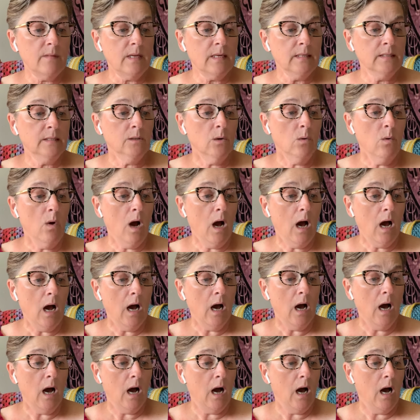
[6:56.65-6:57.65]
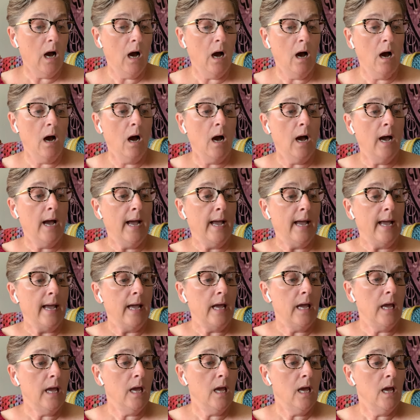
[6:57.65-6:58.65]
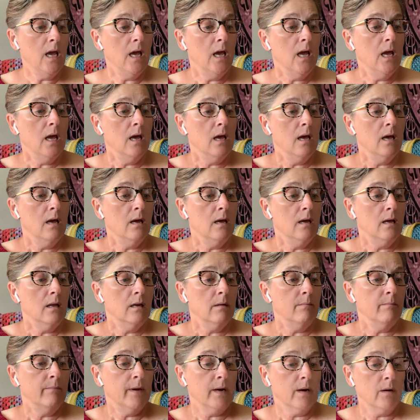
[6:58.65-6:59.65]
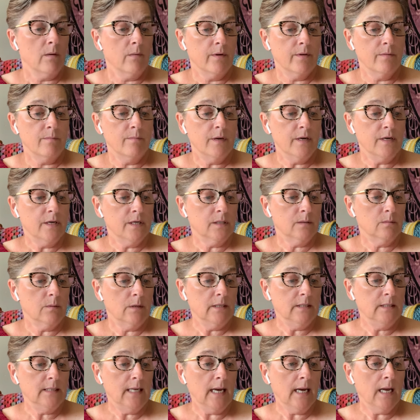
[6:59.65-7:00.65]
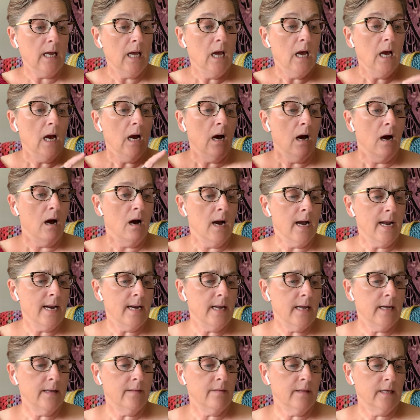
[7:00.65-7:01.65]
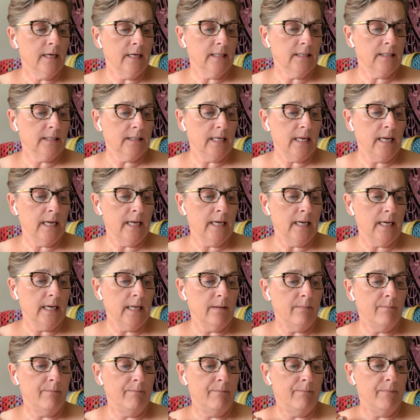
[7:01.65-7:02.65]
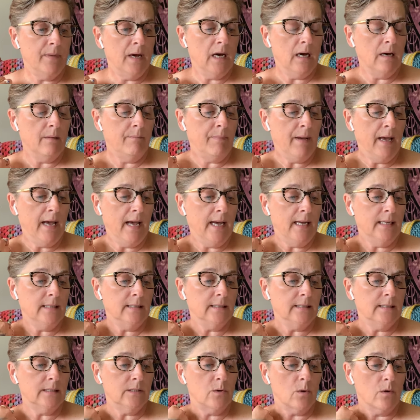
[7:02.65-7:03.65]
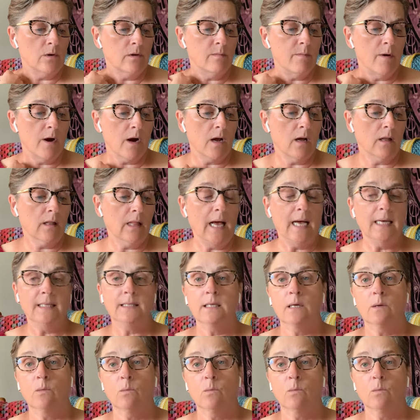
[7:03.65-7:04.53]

So I, bear with me just one sec, I knit this in uh, Patons North America Classic